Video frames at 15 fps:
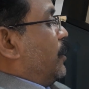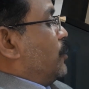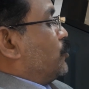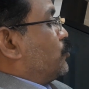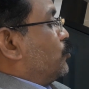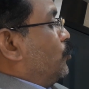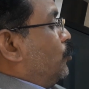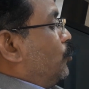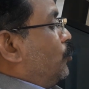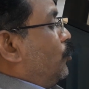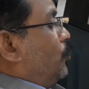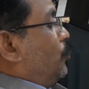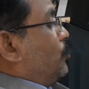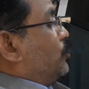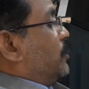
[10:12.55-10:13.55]
So
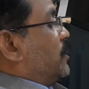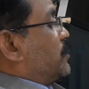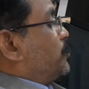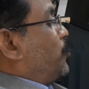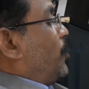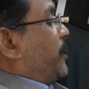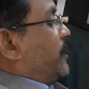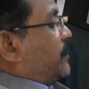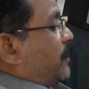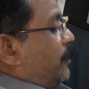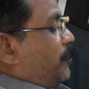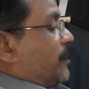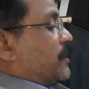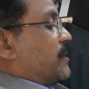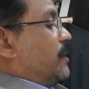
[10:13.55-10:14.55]
this
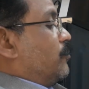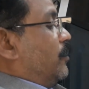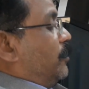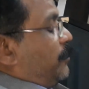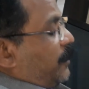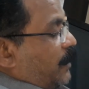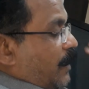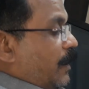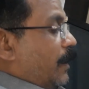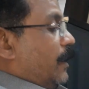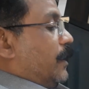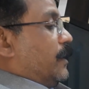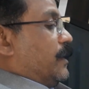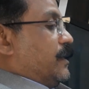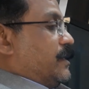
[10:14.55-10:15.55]
0.3% will be the
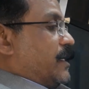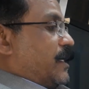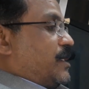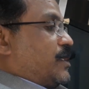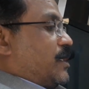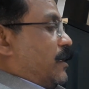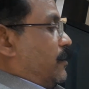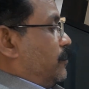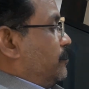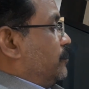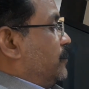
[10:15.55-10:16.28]
rejection.